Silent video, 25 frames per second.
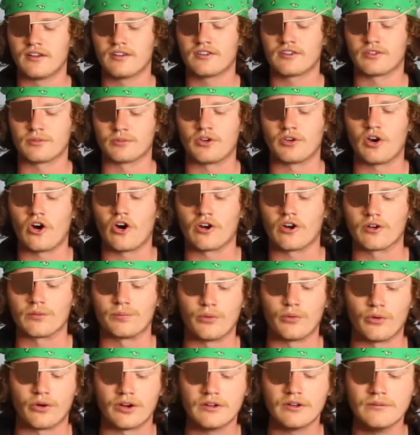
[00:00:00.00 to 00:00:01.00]
Some
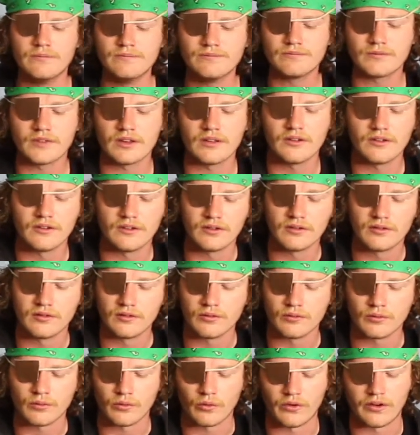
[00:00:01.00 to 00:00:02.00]
cardboard.
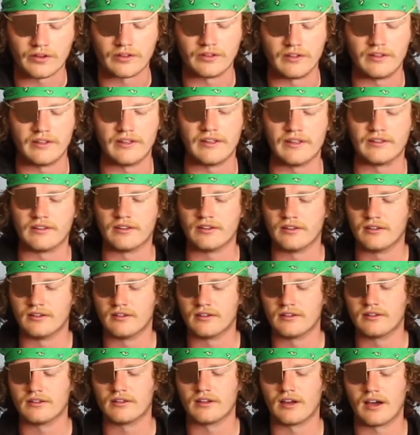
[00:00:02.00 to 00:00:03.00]
We're going to need
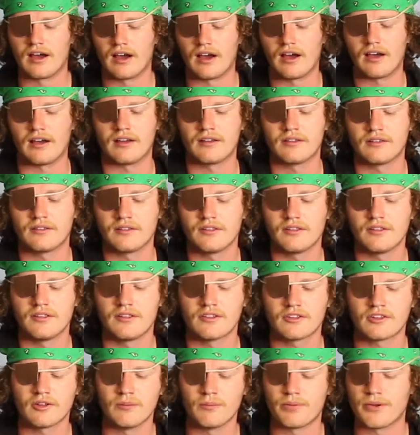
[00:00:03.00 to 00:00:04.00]

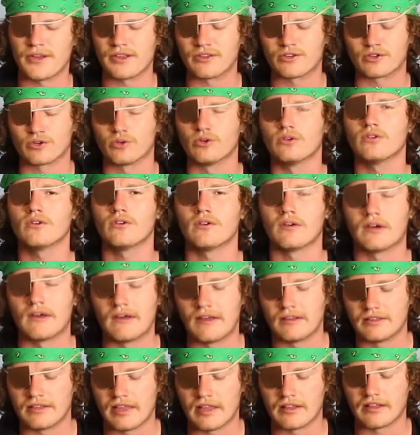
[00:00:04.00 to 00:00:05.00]
some pencil
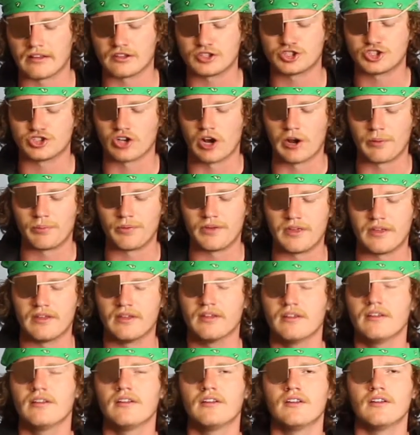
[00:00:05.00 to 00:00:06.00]
and then a
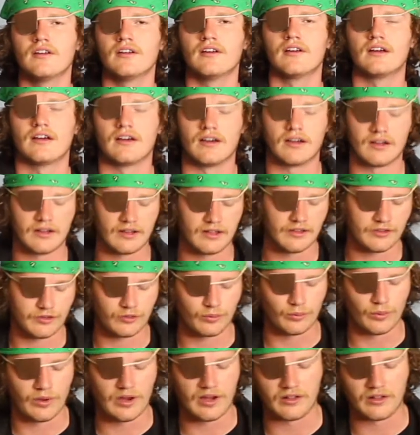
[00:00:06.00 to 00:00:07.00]
Sharpie as
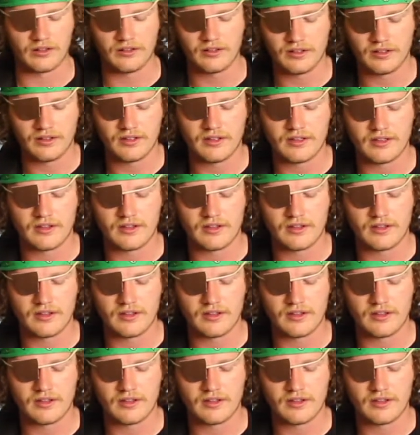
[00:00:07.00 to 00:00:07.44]
well.